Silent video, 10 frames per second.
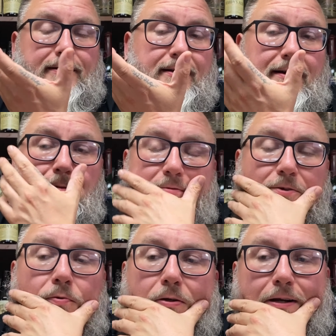then I'm
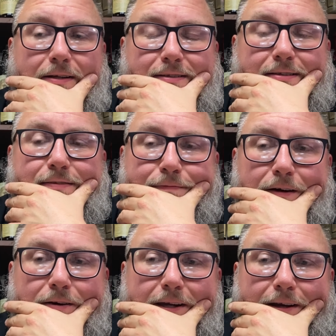sold on this. This is
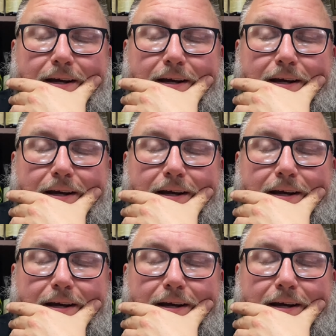very.